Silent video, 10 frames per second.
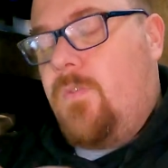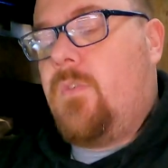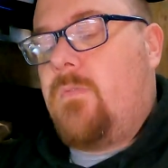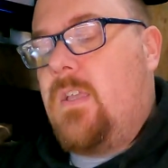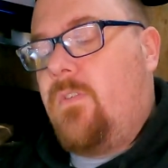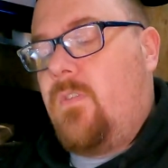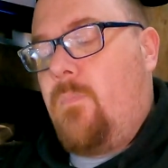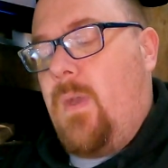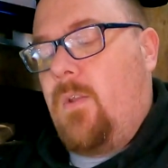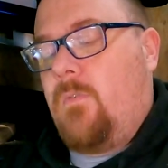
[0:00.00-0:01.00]
The reason
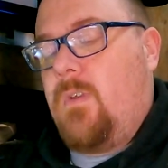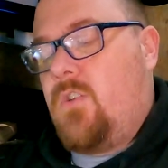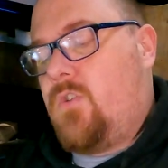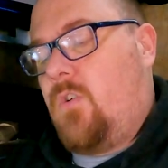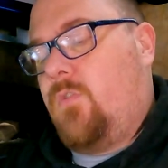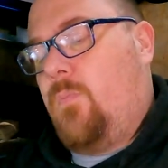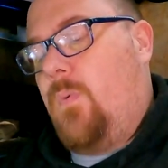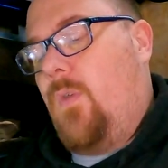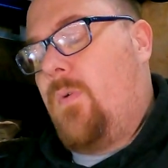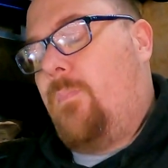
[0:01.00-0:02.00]
the pennel rig shot,
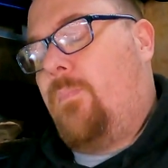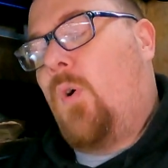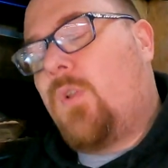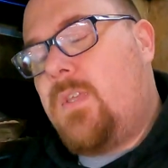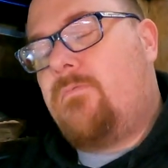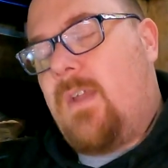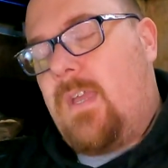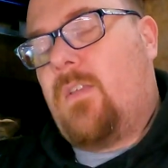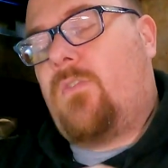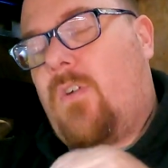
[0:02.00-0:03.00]
the pulley
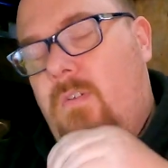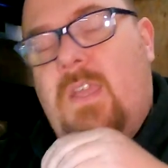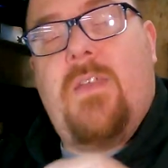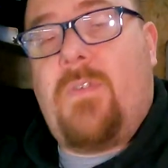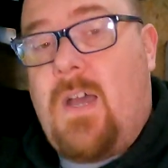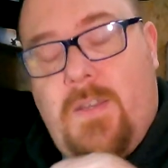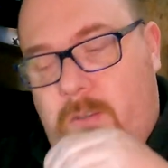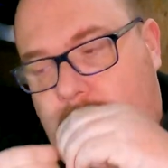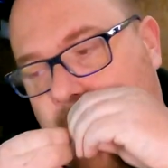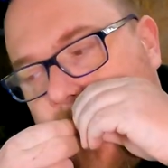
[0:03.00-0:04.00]
rig, sorry, even I
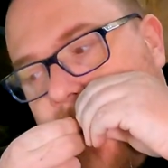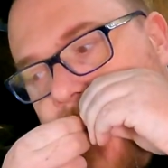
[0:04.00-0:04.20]
do it.